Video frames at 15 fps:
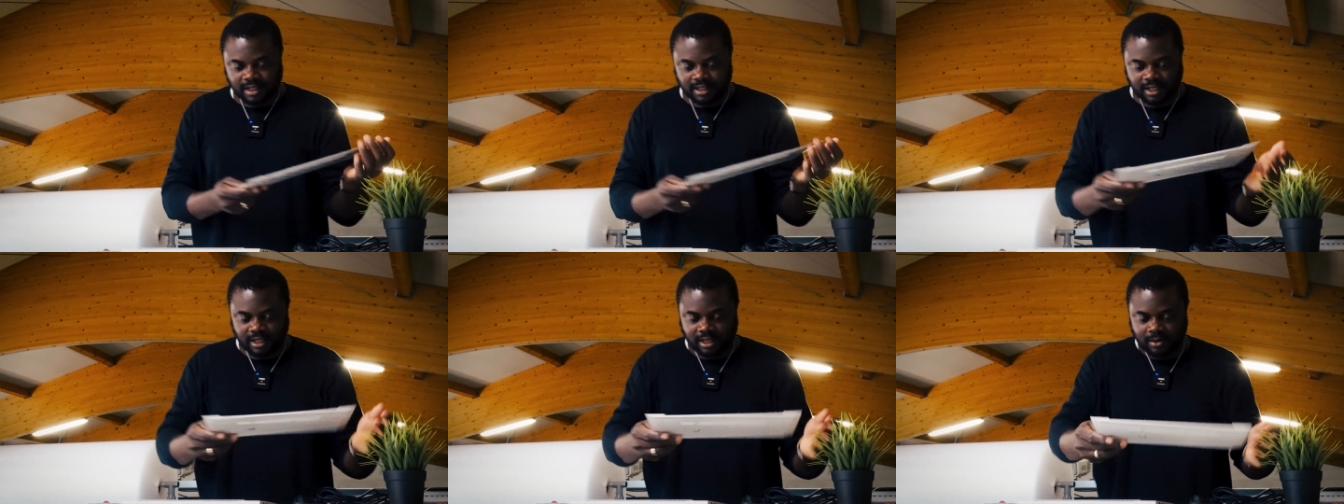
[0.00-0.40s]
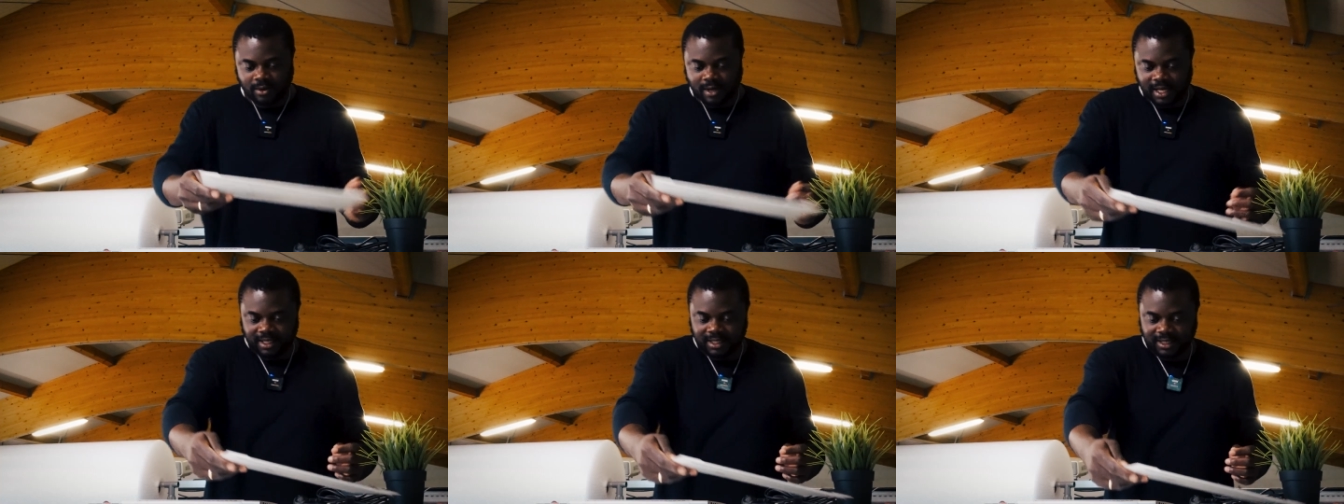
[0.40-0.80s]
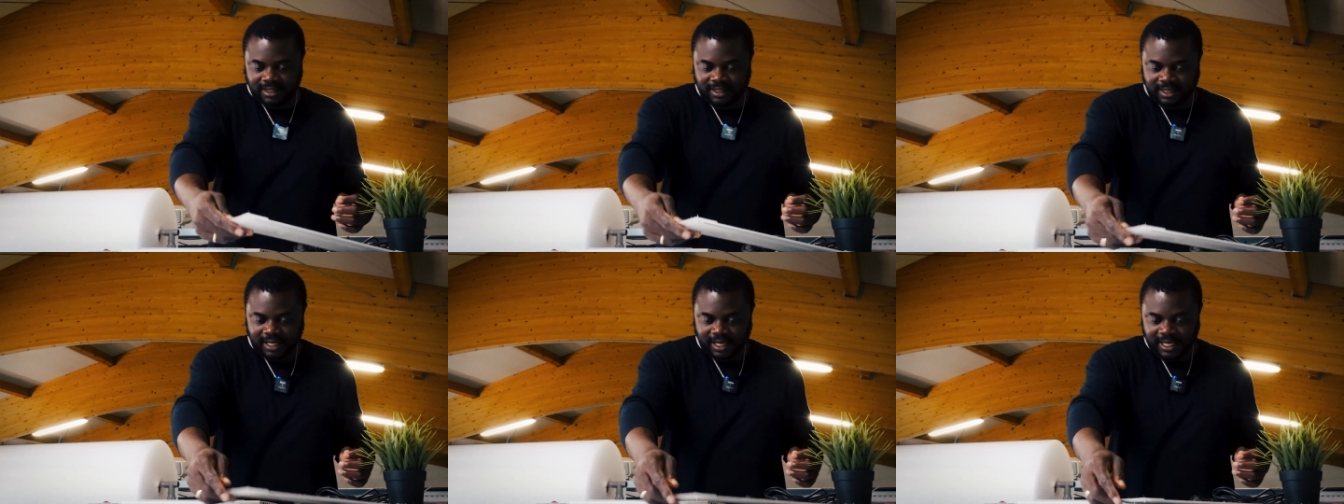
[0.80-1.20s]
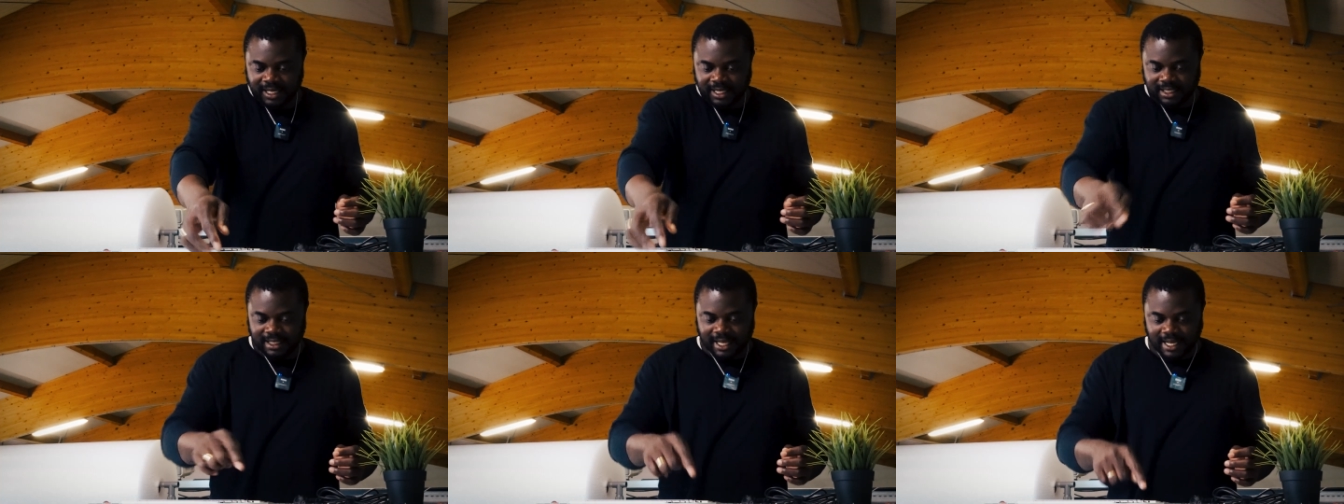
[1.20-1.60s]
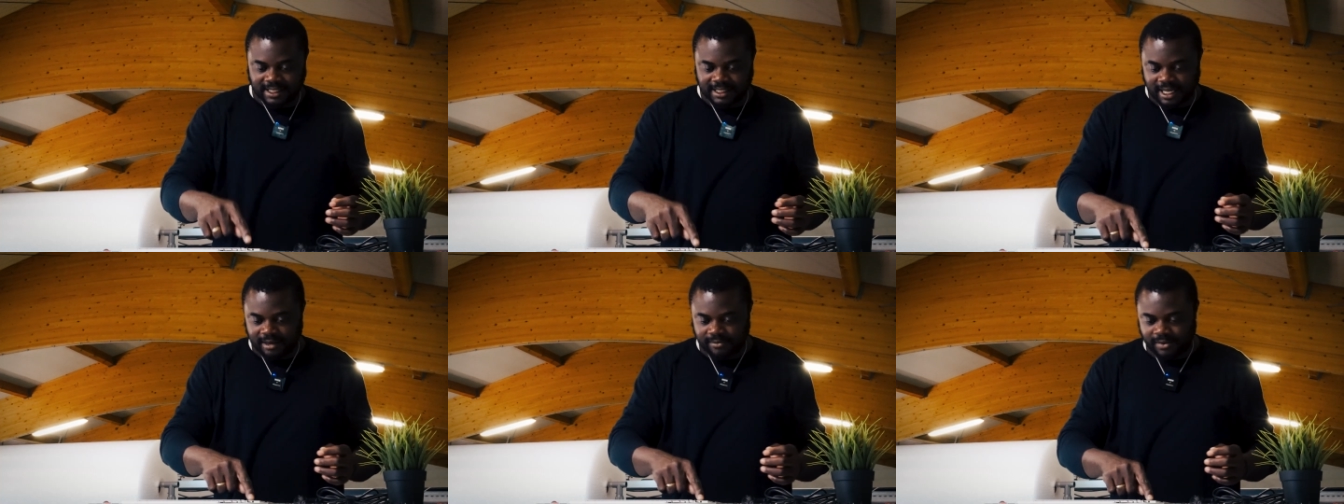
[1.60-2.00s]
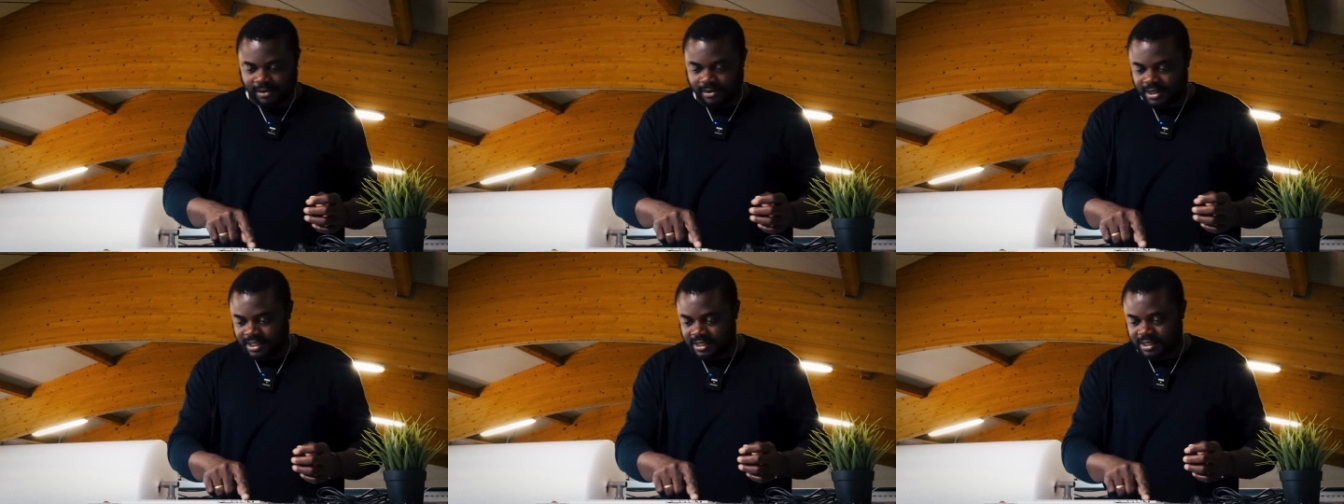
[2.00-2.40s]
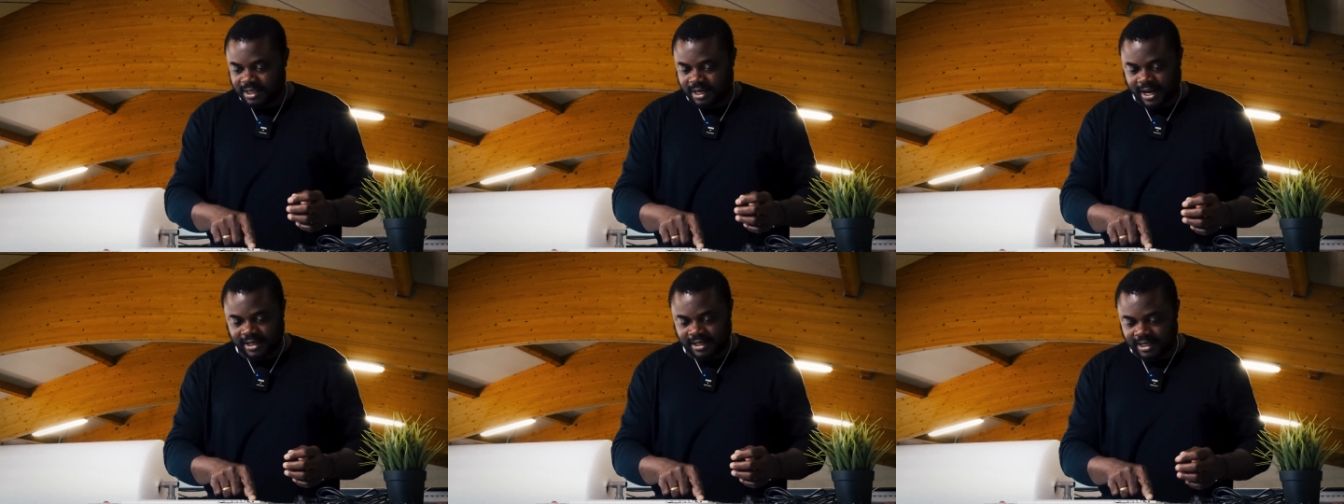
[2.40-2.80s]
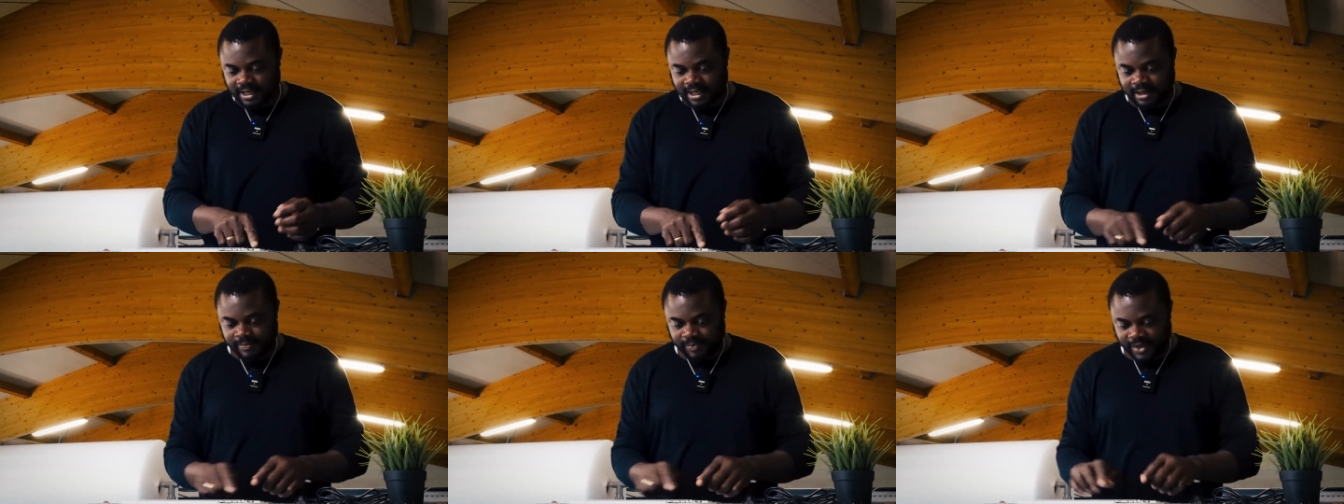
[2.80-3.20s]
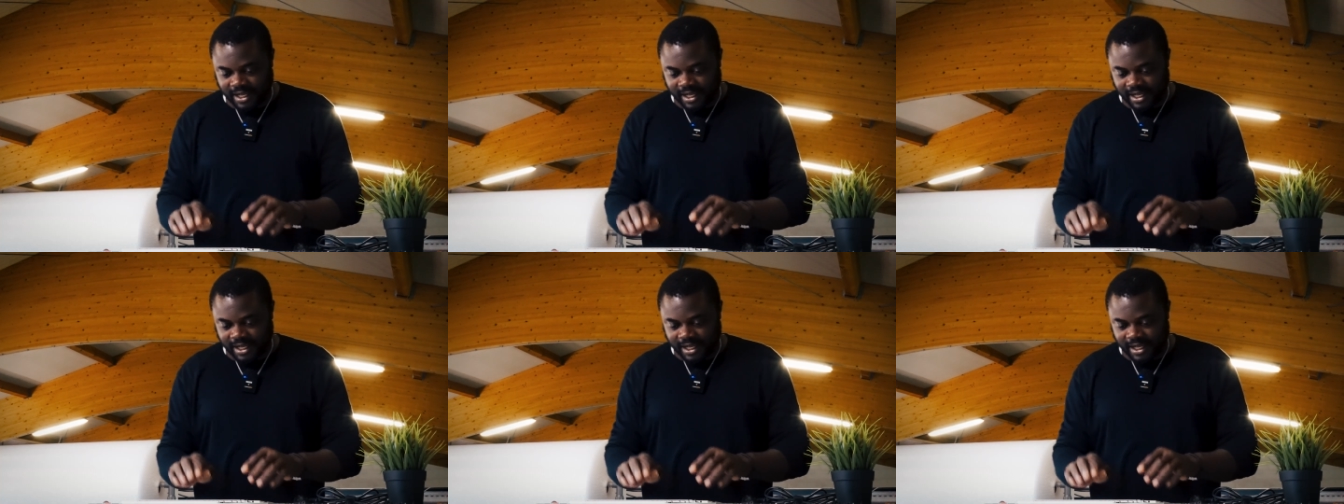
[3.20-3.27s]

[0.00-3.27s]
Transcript: Taking a look at this, that's the NVMe SSD right there.